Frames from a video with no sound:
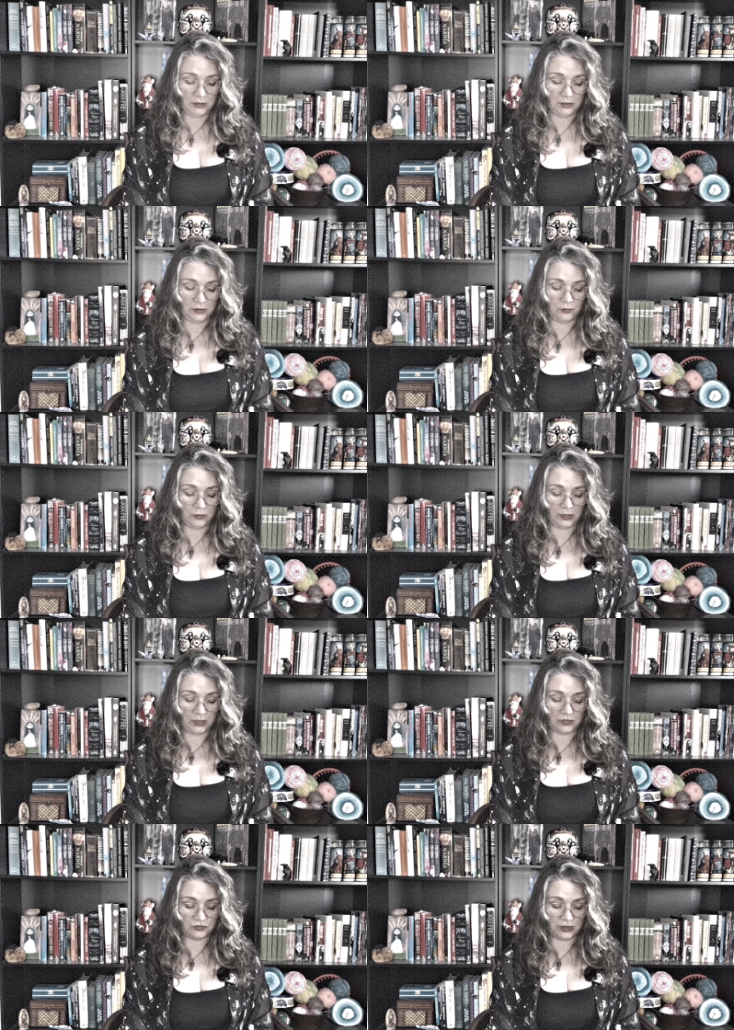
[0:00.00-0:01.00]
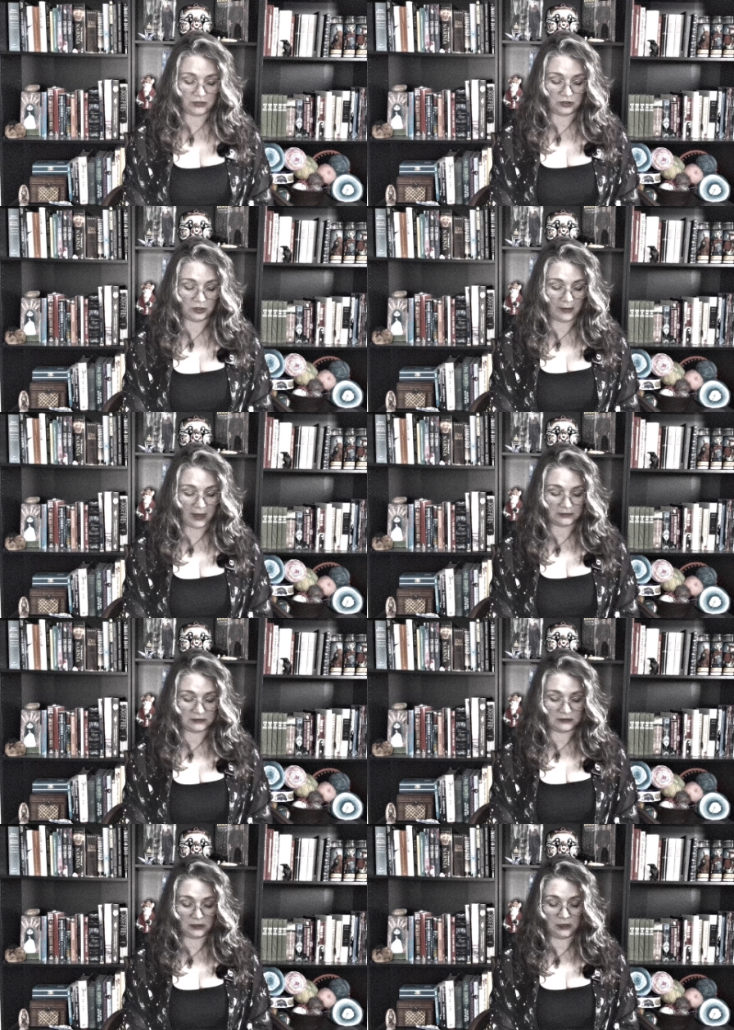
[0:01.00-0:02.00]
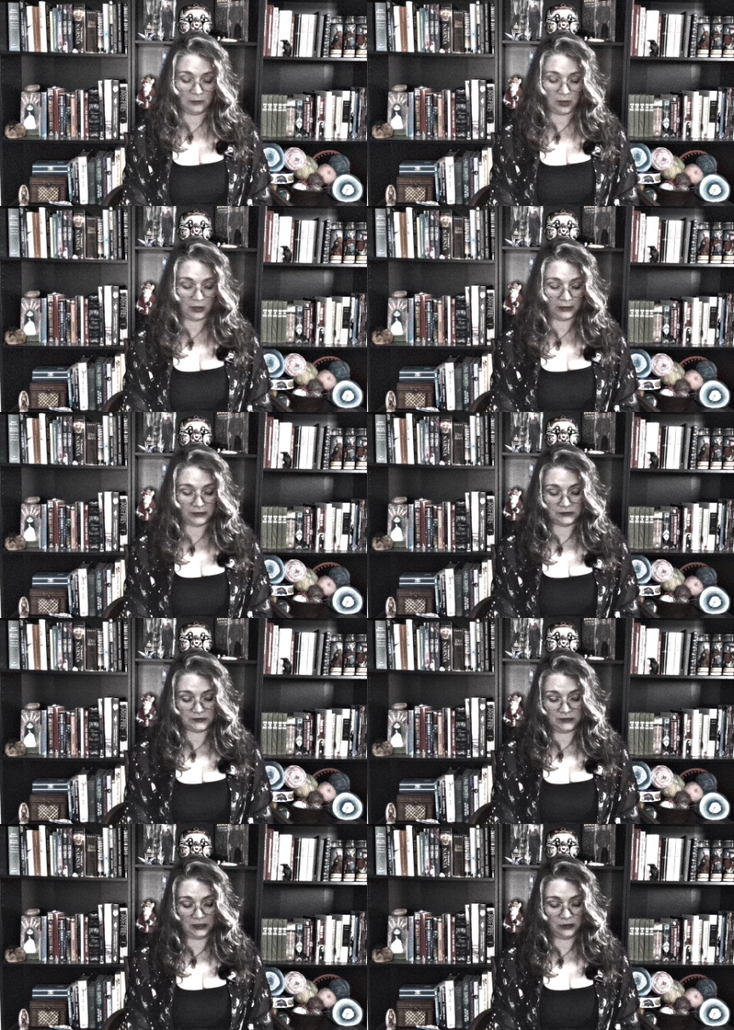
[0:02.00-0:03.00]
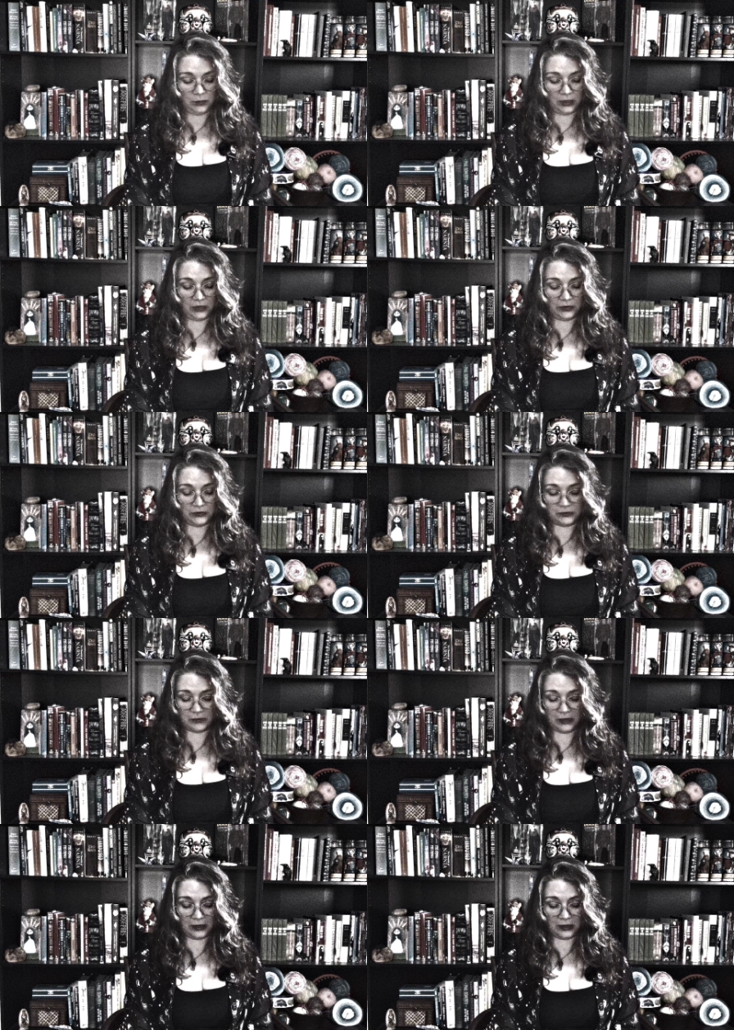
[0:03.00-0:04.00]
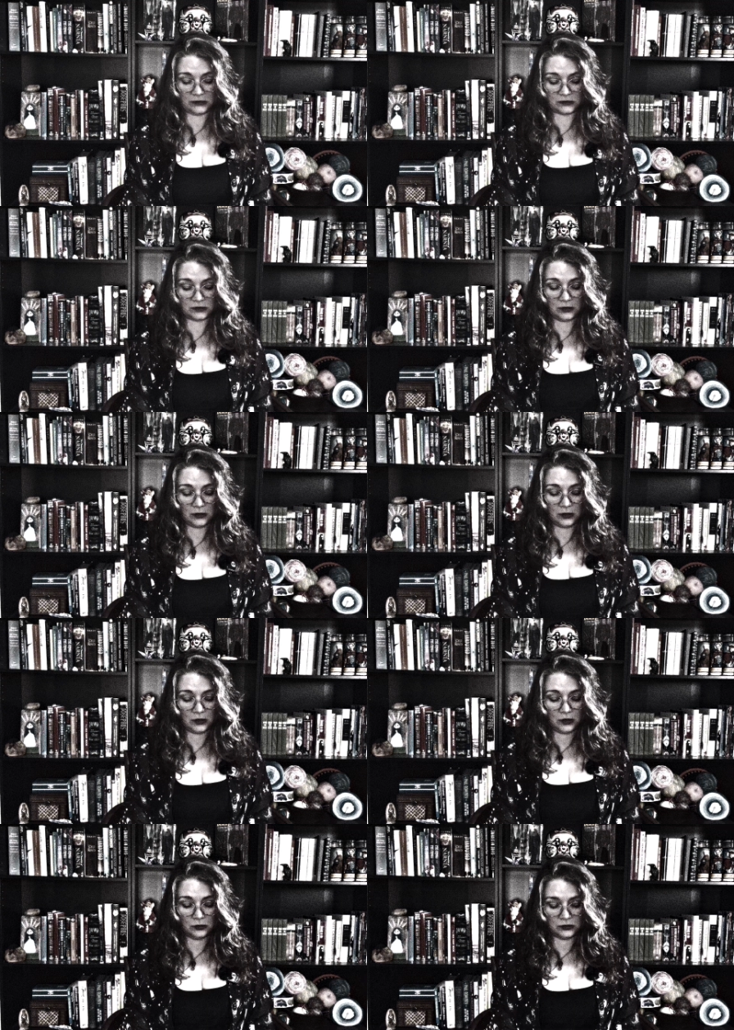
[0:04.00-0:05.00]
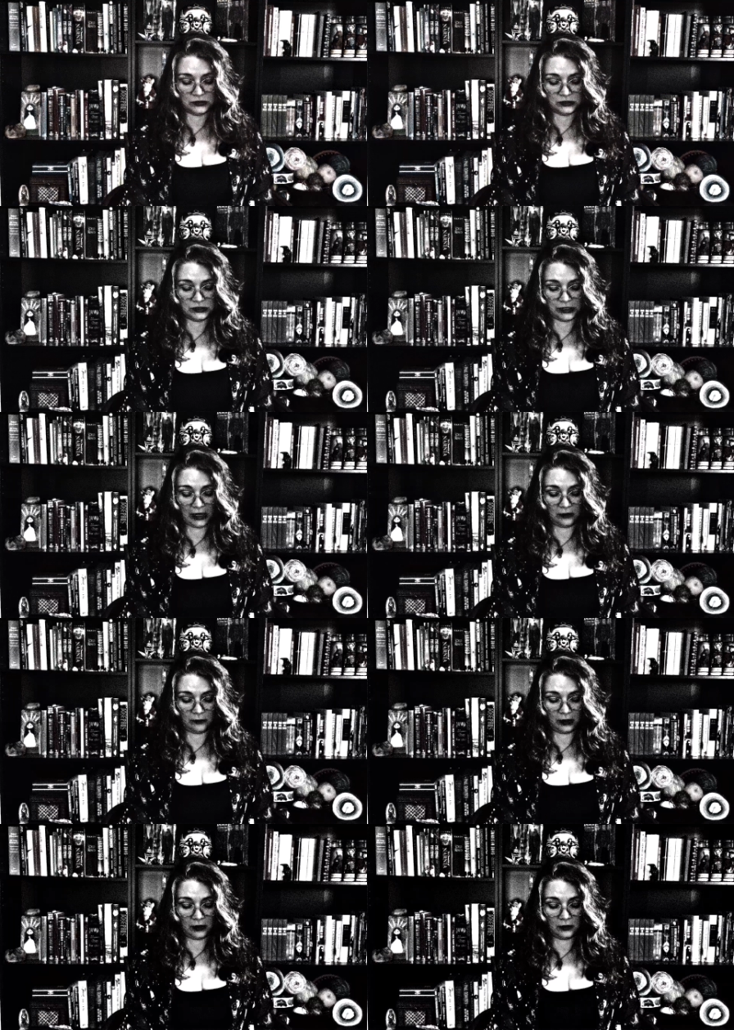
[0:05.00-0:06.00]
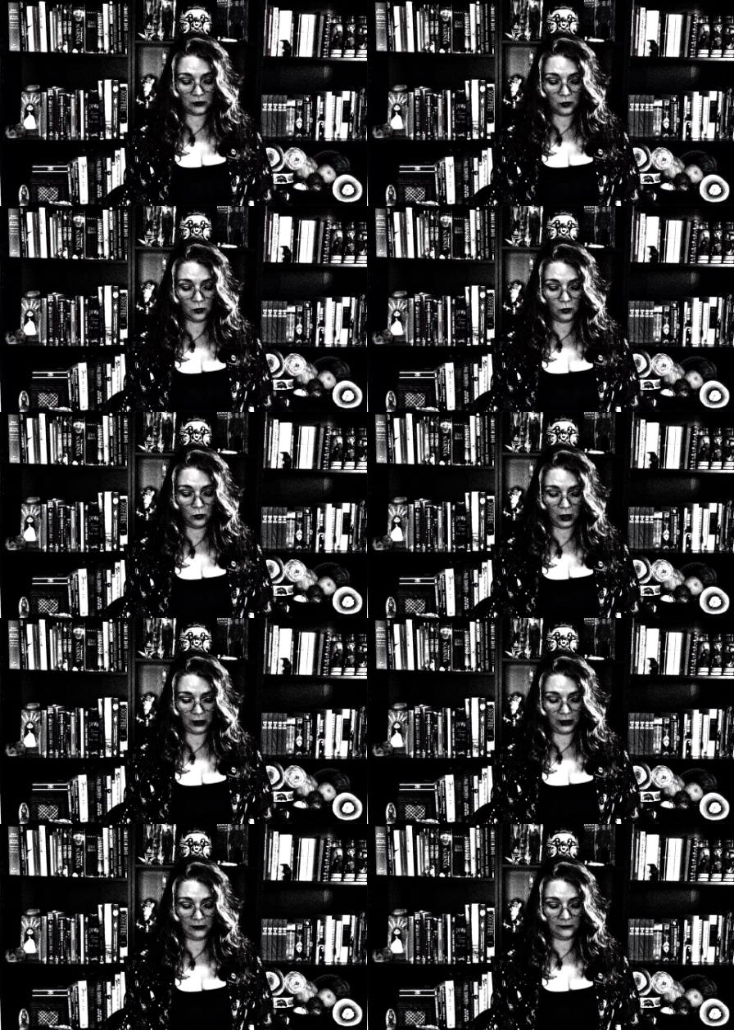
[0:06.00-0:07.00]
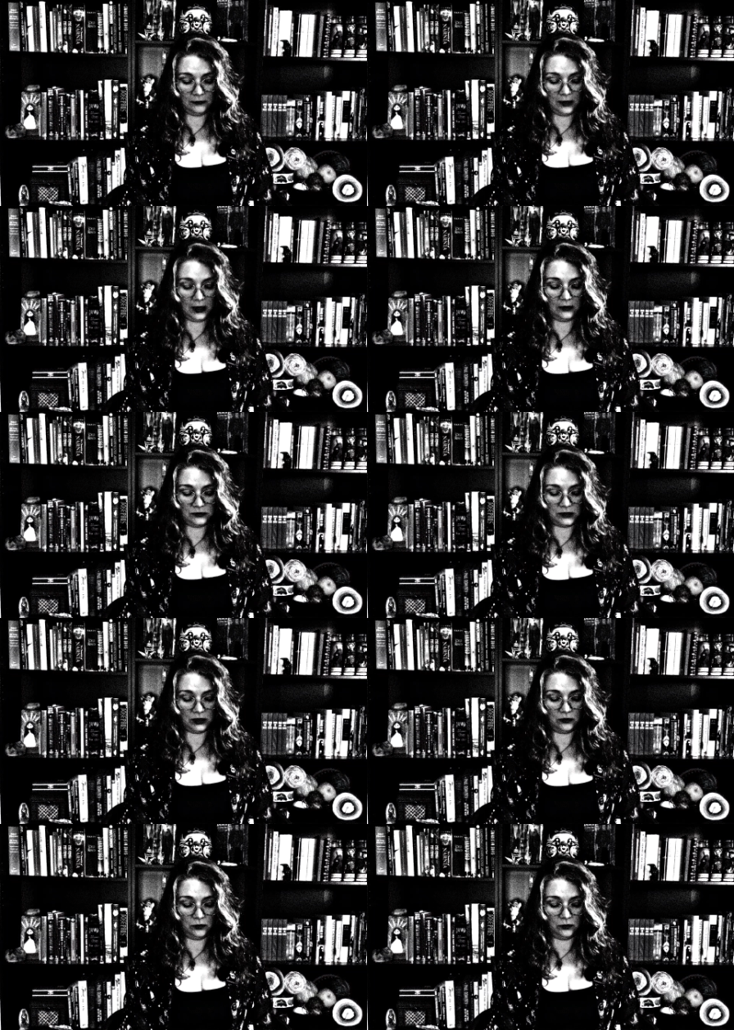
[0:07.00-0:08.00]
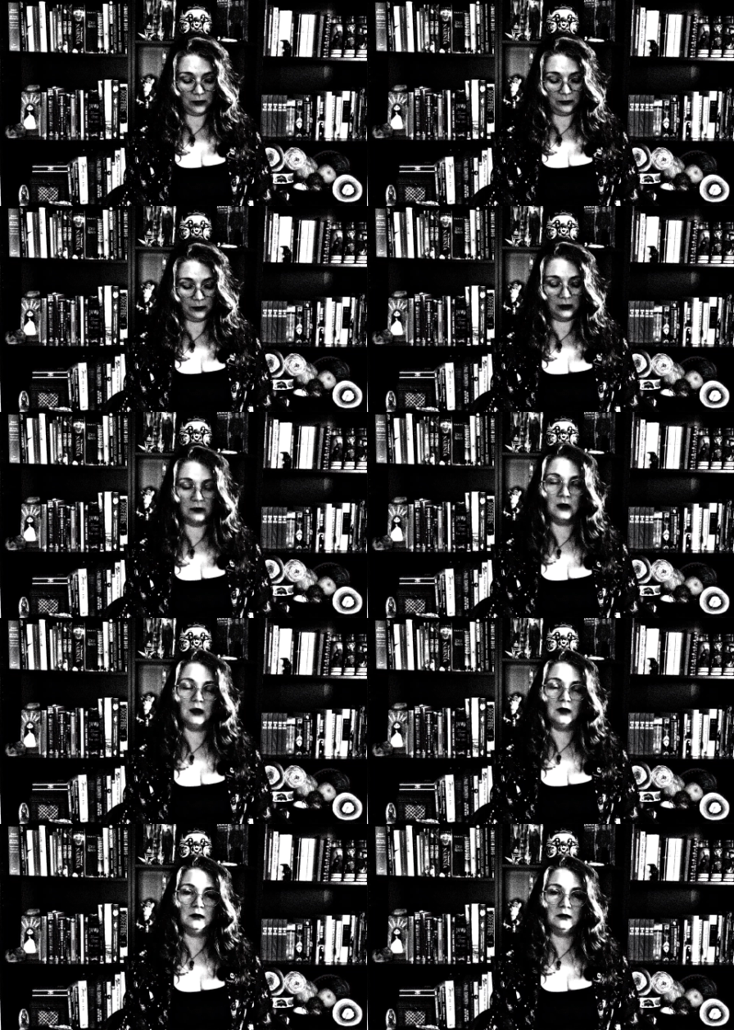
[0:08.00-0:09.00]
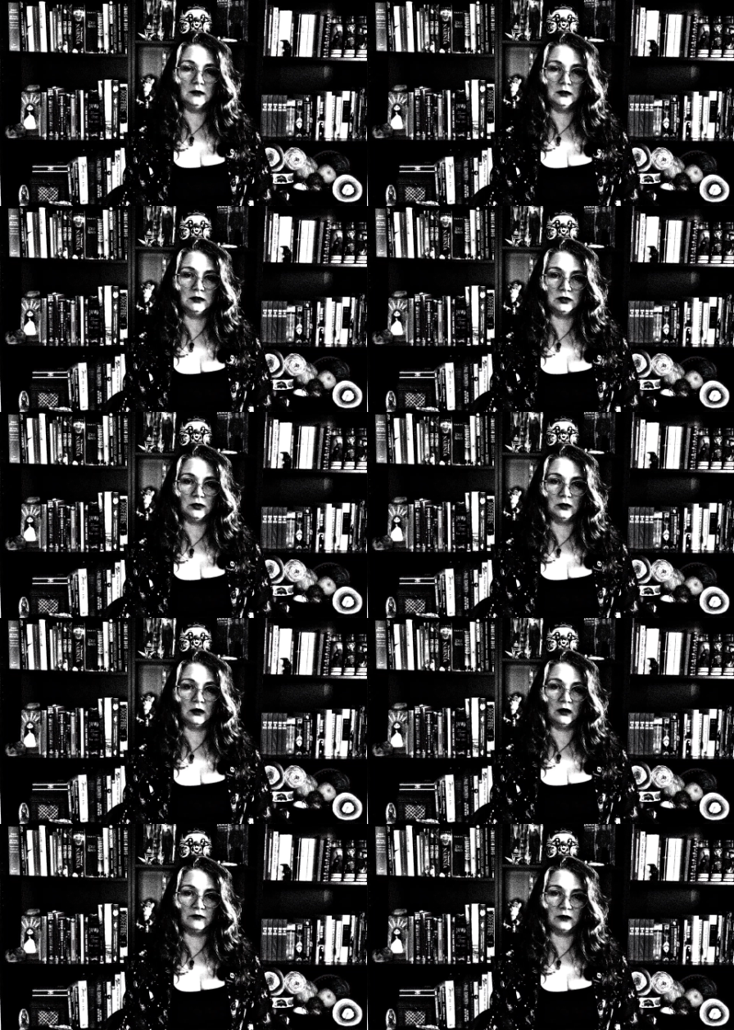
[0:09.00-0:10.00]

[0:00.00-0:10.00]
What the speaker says: And when I tried to go back to sleep, all I could see when I closed my eyes was the Shadow Man walking into the house I grew up in and turning off the